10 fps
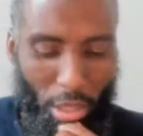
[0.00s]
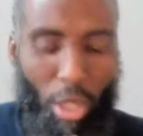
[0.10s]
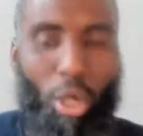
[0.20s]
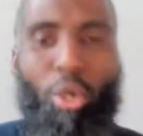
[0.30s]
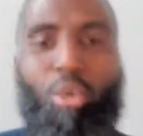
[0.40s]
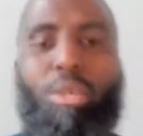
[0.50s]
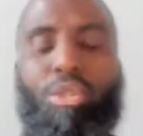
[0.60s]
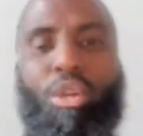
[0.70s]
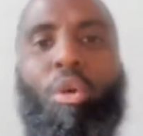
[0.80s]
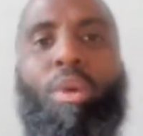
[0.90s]
who is
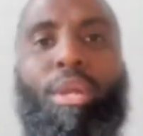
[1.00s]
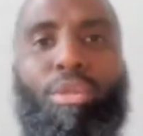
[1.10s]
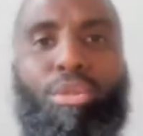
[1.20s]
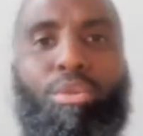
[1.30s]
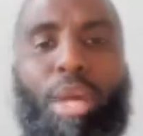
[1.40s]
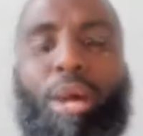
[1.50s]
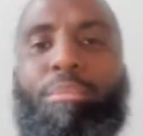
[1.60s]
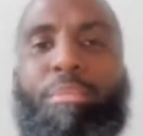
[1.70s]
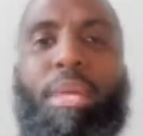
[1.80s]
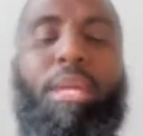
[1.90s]
going to
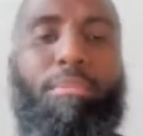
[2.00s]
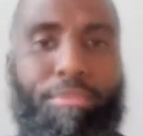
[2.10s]
help me?